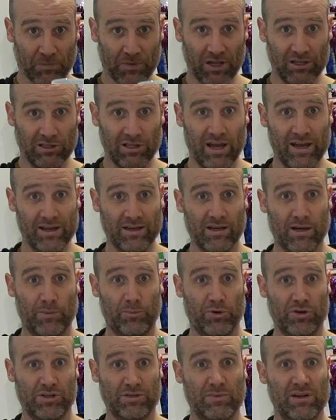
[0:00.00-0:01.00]
Like
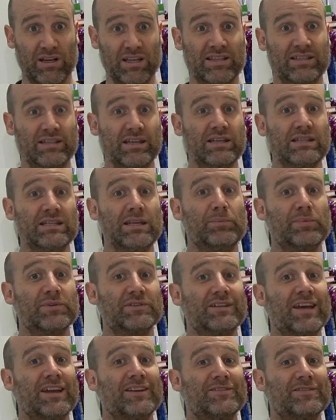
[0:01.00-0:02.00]
approximately
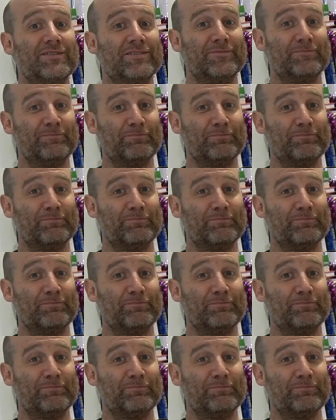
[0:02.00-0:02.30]
60%